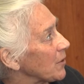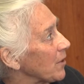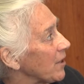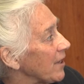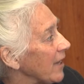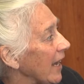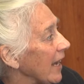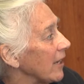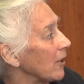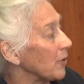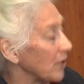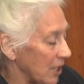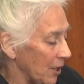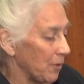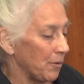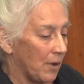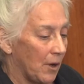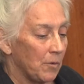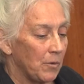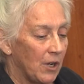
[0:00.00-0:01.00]
with that,
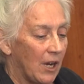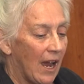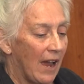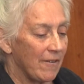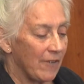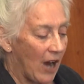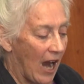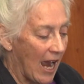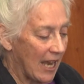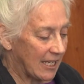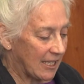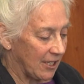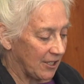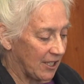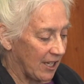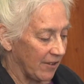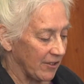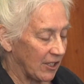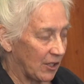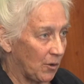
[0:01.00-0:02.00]
so we have to ask
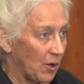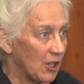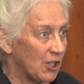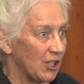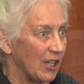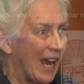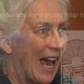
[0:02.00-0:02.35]
ourselves a question: